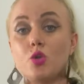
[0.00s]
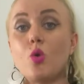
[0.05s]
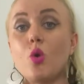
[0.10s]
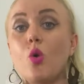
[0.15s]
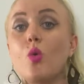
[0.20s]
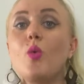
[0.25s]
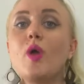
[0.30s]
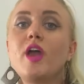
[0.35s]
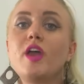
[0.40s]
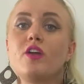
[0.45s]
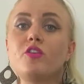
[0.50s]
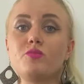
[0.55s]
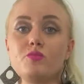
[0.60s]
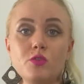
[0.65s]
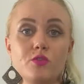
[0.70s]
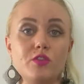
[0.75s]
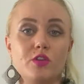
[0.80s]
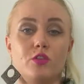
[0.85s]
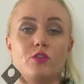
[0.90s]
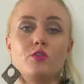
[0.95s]
your way of
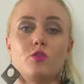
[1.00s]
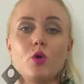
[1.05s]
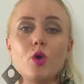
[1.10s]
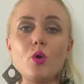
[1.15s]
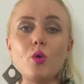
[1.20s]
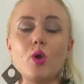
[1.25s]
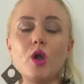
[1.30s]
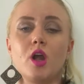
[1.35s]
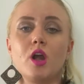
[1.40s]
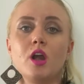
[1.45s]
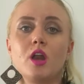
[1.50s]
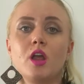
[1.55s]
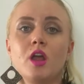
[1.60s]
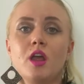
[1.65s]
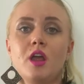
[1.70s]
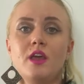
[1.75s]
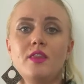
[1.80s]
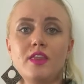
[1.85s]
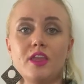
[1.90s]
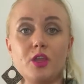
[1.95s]
moving forward,
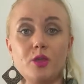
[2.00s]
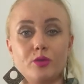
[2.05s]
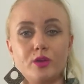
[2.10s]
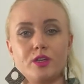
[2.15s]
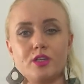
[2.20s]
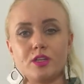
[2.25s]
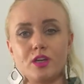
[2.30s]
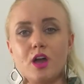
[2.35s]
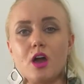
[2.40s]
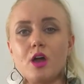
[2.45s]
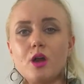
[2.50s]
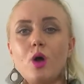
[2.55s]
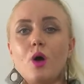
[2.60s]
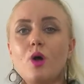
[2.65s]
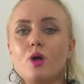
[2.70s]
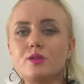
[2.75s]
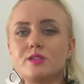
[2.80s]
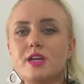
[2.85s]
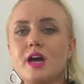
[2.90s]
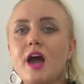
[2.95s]
that you need to cut
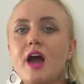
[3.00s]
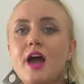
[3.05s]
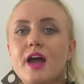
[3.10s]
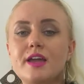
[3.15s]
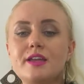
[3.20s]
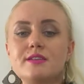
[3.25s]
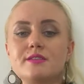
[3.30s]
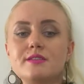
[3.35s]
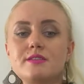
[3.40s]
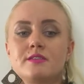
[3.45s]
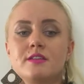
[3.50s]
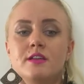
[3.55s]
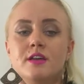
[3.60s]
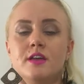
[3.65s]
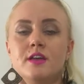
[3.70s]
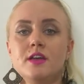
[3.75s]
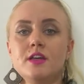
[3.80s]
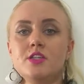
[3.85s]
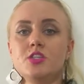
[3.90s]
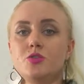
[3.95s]
all ties,
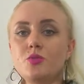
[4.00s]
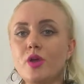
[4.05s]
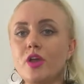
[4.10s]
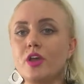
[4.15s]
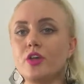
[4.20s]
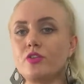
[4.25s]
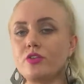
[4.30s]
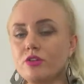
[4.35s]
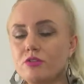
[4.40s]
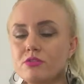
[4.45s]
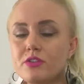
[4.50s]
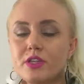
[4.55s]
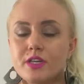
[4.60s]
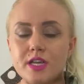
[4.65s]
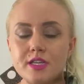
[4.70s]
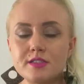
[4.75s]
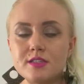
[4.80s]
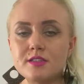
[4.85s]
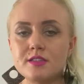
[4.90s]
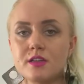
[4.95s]
do I agree with it
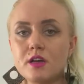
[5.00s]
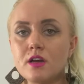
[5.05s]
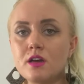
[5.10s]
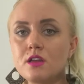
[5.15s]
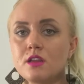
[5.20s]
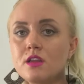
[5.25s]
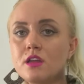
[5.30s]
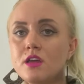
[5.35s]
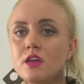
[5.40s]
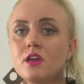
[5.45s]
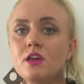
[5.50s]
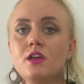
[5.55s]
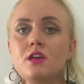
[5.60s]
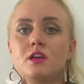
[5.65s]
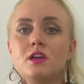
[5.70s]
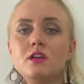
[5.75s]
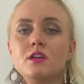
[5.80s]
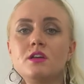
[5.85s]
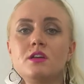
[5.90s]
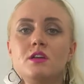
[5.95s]
necessarily?
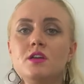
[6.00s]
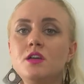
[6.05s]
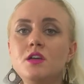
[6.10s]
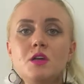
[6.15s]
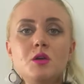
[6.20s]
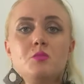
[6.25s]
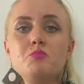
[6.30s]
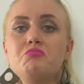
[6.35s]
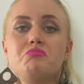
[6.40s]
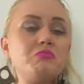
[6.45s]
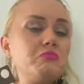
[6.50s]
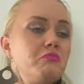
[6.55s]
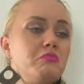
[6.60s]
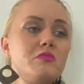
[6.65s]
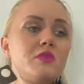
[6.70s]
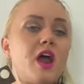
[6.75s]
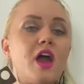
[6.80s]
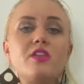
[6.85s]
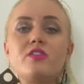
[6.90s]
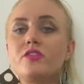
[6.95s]

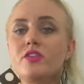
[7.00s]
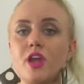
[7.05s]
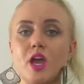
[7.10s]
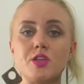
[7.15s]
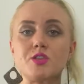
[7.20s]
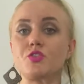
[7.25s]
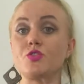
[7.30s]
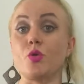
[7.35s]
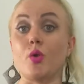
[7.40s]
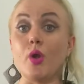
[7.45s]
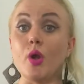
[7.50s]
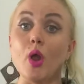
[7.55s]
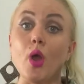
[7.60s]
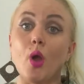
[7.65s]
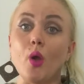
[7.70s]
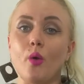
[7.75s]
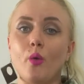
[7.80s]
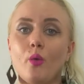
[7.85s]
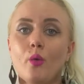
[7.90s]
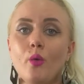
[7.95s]
Neither yes nor
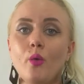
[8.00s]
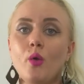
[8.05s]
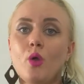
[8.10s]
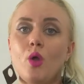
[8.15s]
no.